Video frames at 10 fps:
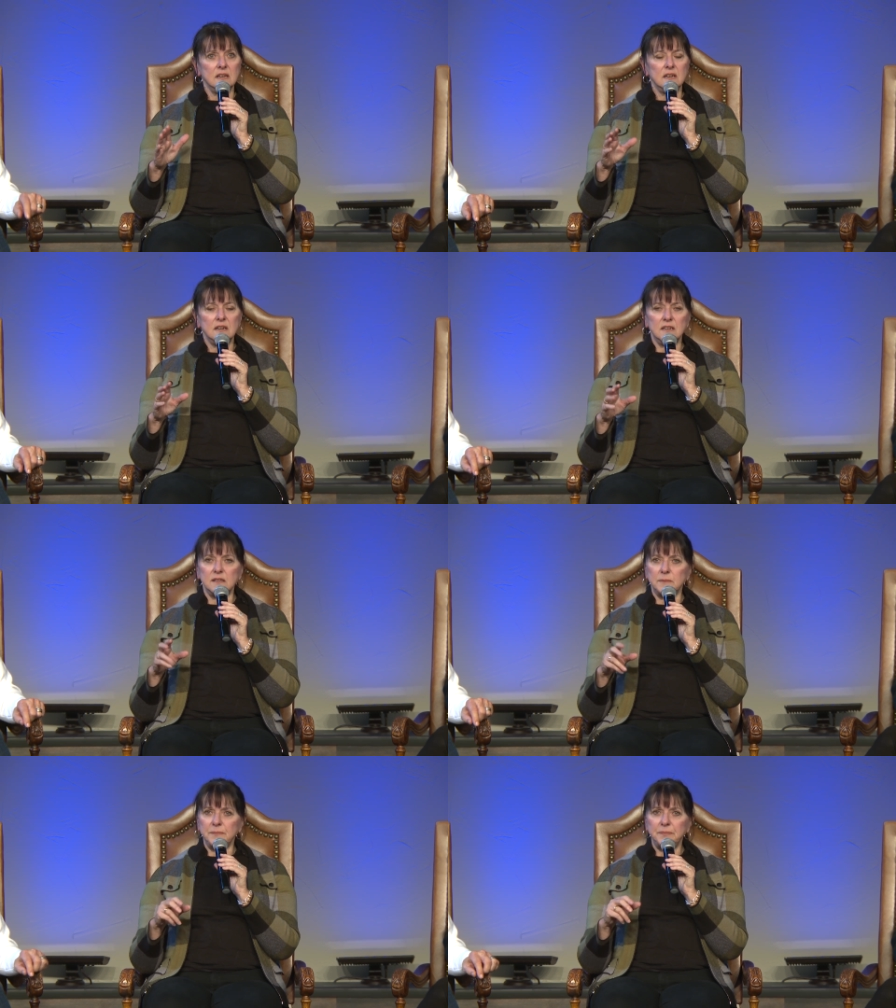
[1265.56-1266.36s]

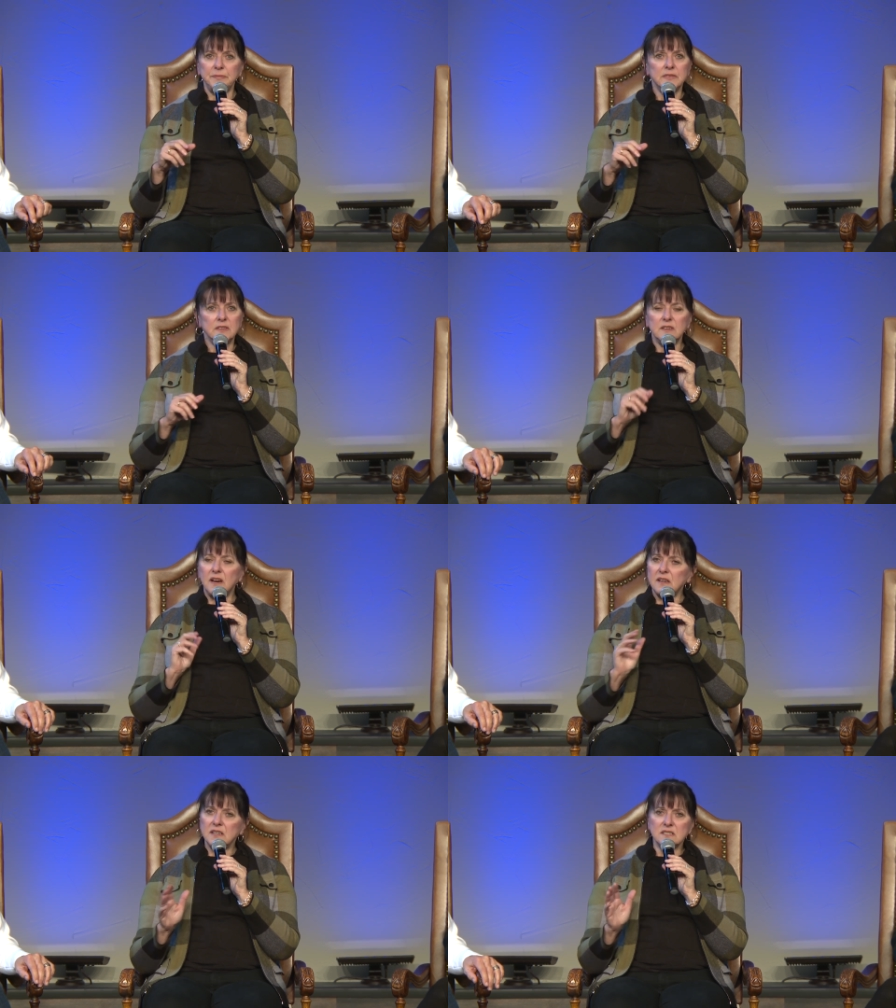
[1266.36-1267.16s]

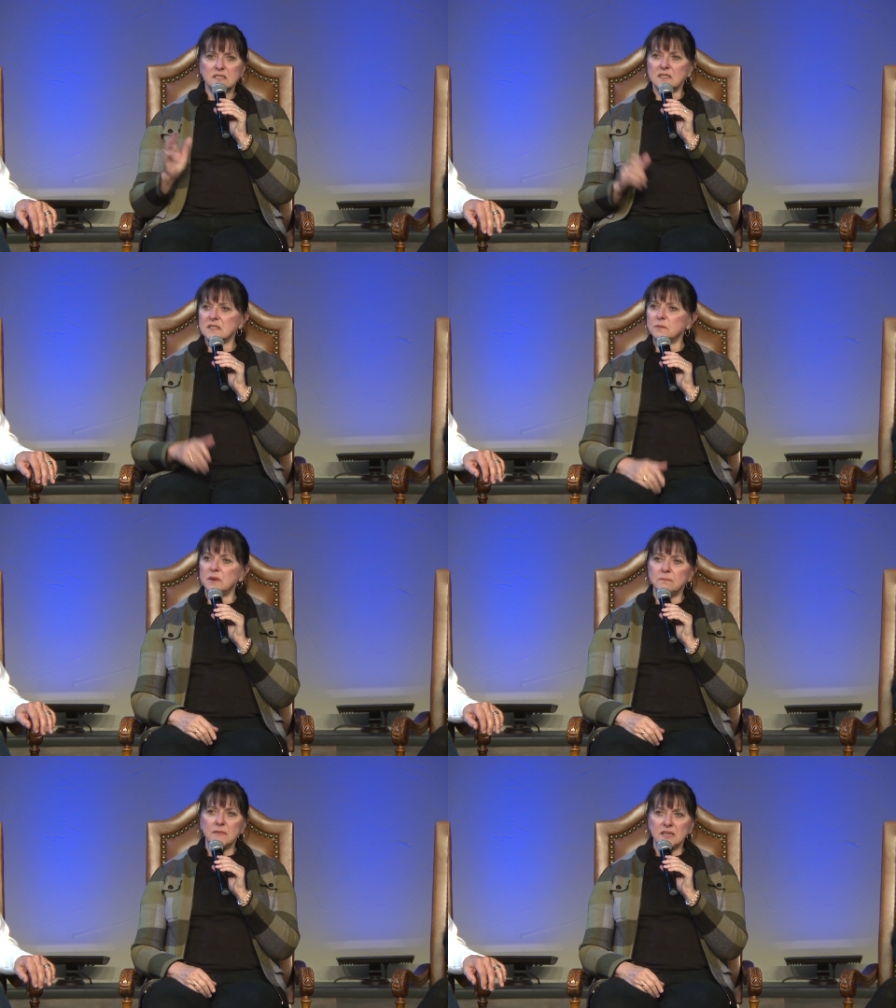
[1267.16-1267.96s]
God has done some
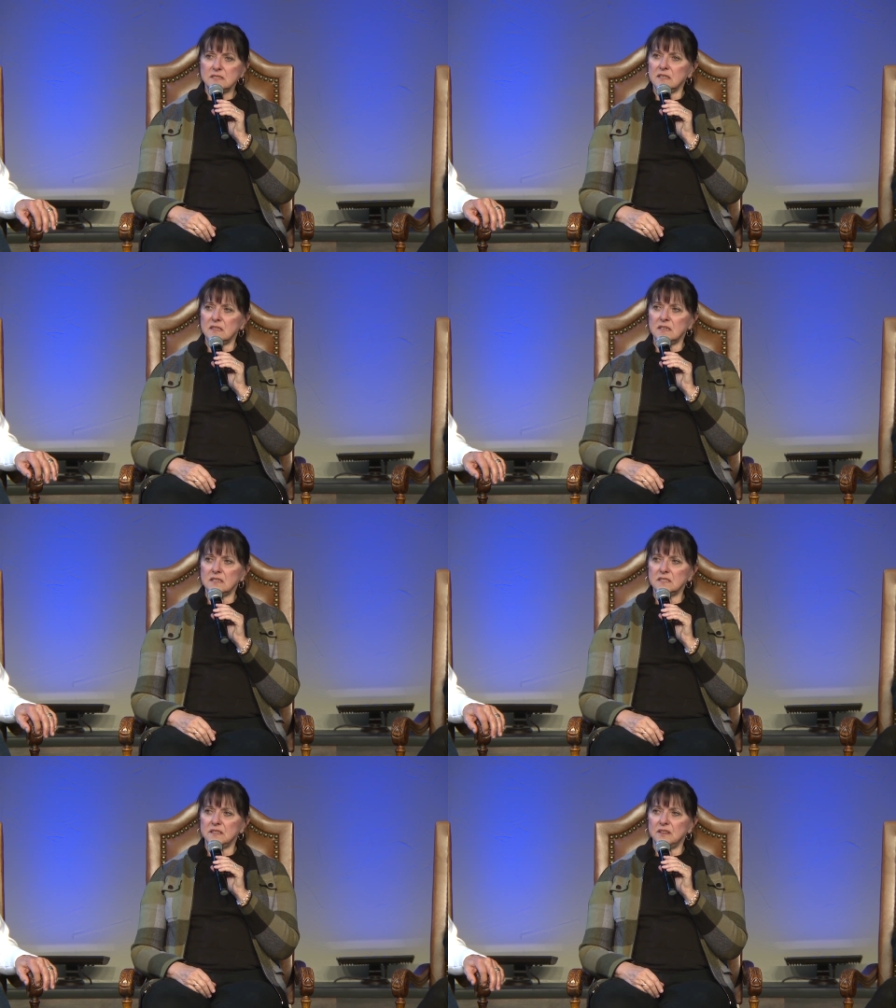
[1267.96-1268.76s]
amazing
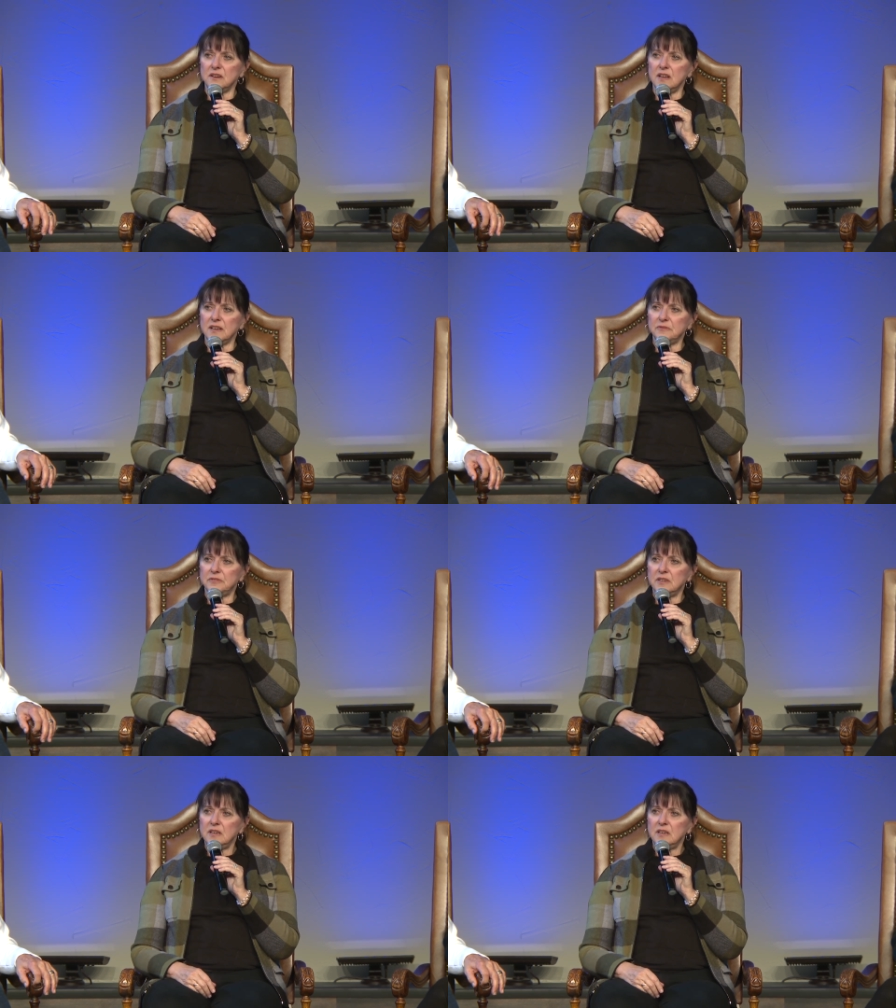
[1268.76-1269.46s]
things in their life.